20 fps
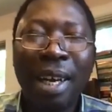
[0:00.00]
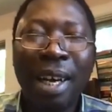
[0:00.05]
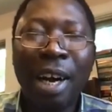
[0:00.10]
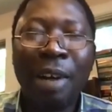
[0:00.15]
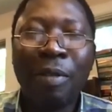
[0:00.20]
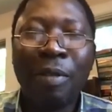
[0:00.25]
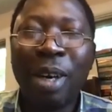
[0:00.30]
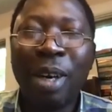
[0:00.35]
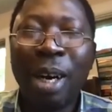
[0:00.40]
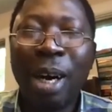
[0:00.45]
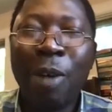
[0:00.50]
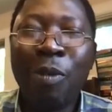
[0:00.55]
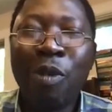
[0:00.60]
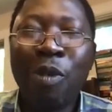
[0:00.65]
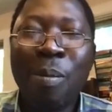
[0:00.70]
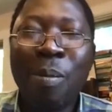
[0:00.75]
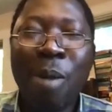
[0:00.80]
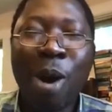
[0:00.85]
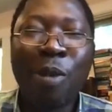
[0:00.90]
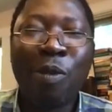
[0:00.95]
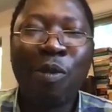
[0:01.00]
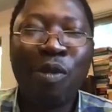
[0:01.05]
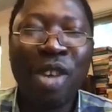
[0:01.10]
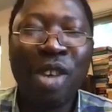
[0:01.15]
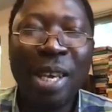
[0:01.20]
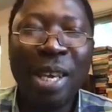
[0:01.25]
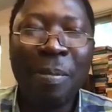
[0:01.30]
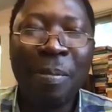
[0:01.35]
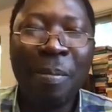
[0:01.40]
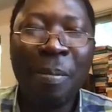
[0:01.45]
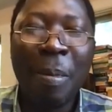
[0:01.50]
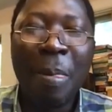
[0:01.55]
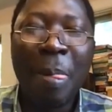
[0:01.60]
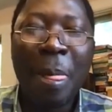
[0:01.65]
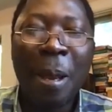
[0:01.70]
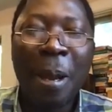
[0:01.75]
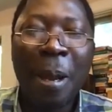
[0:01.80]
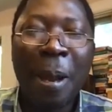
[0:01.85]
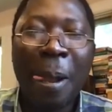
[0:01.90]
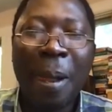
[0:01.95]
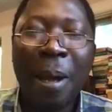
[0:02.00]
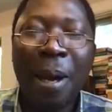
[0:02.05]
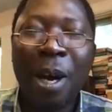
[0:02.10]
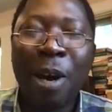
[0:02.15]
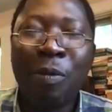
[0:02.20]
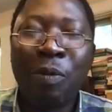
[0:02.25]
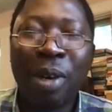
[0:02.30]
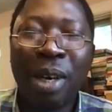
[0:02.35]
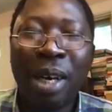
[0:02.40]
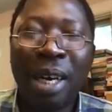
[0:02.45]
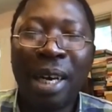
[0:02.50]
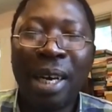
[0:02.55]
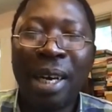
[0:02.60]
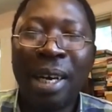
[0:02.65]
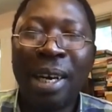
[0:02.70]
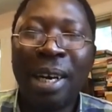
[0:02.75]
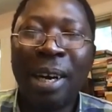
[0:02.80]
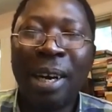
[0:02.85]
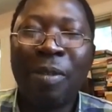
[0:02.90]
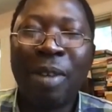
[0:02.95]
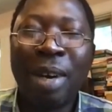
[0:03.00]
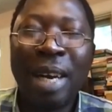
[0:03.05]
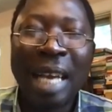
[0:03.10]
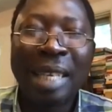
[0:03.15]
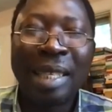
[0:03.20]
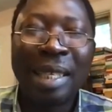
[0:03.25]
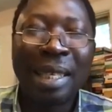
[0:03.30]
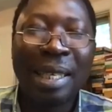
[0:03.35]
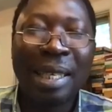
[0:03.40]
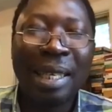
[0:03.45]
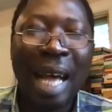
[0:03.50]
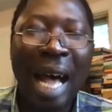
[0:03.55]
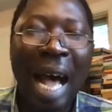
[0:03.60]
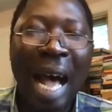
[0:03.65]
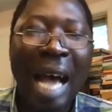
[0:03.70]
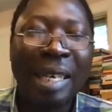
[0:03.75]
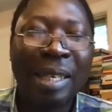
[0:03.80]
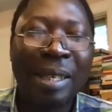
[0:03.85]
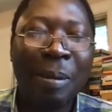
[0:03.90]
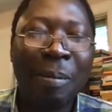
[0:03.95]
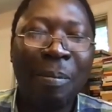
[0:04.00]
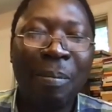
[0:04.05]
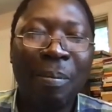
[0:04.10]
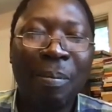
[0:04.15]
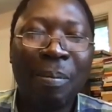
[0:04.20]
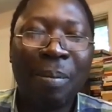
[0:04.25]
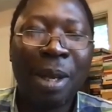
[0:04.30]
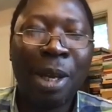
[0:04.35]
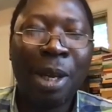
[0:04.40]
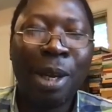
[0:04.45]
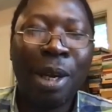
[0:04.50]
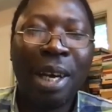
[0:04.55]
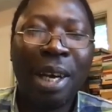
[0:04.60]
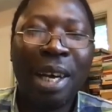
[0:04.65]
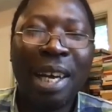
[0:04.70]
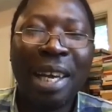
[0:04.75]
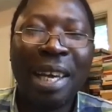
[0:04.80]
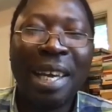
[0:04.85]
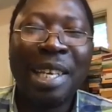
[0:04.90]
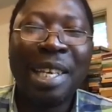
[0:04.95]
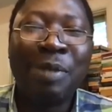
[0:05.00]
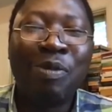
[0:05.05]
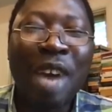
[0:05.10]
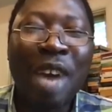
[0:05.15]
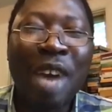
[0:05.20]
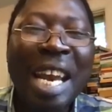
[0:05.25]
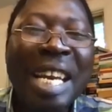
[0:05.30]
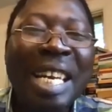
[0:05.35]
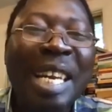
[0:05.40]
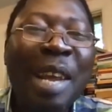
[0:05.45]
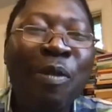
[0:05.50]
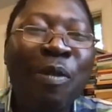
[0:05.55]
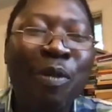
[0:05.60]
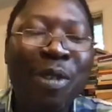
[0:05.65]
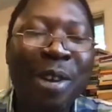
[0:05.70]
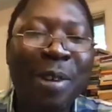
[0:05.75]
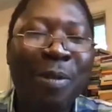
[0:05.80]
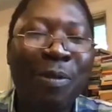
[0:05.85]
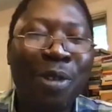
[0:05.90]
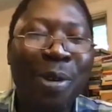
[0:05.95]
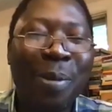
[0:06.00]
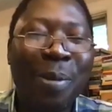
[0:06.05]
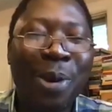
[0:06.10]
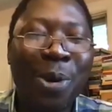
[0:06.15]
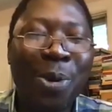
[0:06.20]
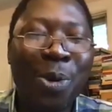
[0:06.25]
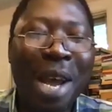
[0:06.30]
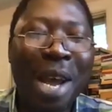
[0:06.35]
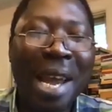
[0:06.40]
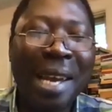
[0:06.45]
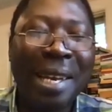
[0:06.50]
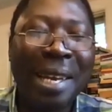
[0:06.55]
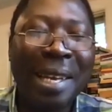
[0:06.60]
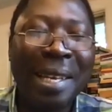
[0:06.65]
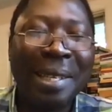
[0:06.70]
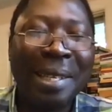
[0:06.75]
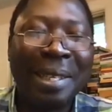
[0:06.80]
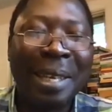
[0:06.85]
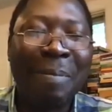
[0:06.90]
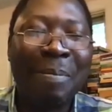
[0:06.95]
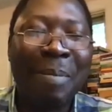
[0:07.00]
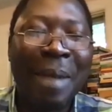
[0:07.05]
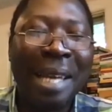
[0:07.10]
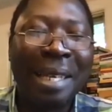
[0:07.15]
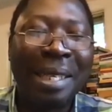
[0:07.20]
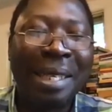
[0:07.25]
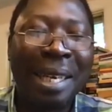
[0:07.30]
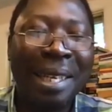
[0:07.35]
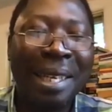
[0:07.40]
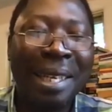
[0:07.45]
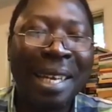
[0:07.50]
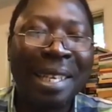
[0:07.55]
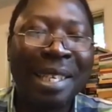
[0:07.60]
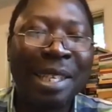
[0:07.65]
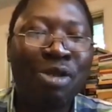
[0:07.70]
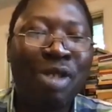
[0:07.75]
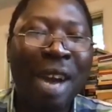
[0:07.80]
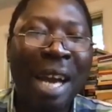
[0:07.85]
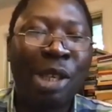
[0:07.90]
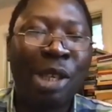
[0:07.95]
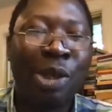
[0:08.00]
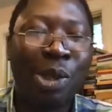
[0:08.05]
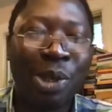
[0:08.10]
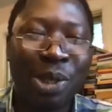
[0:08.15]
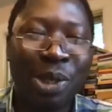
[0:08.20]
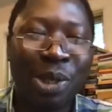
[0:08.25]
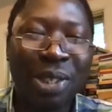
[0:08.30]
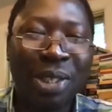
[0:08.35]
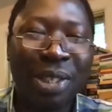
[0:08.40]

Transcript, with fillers: of a, of a morpheme, of a, of a lexical item is very different from the way they segment their structures.